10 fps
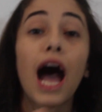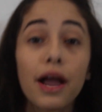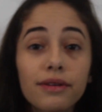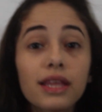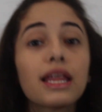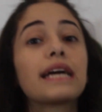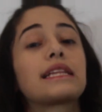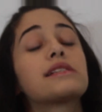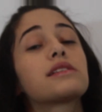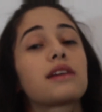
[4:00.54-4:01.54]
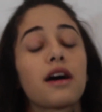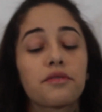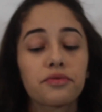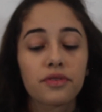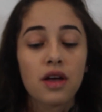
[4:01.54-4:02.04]
I really like this
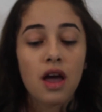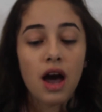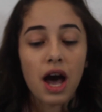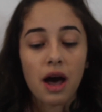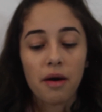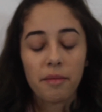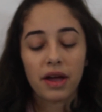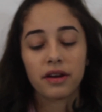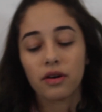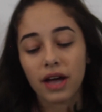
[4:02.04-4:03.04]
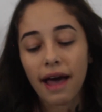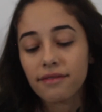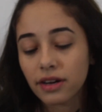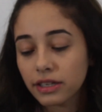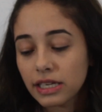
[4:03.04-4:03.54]
stuff. I know
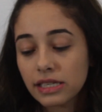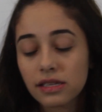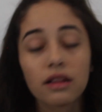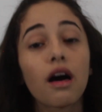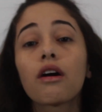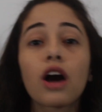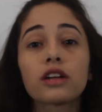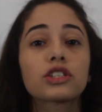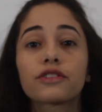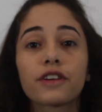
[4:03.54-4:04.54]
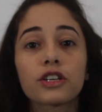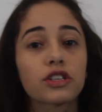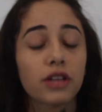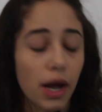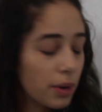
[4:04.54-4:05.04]
Kat Von D is like, oh,
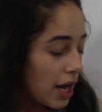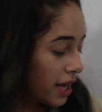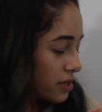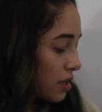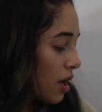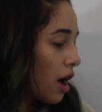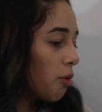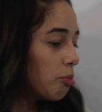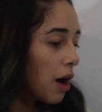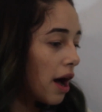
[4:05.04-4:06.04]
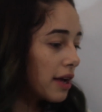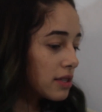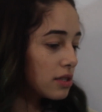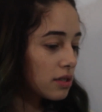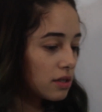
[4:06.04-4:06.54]
controversial nowadays,
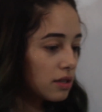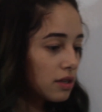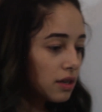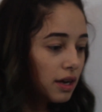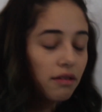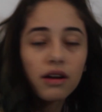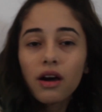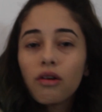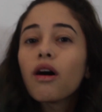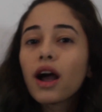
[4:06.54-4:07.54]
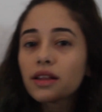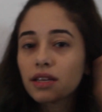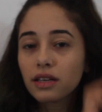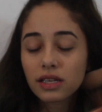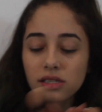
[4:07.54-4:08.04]
but I don't know,
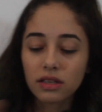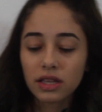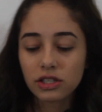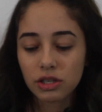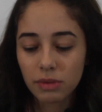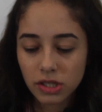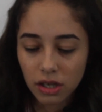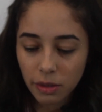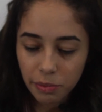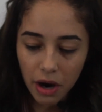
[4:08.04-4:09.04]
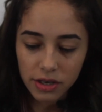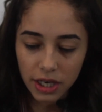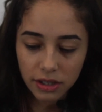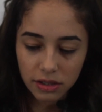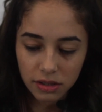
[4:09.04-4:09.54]
I still think she makes a good
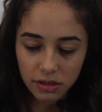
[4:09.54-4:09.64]
product.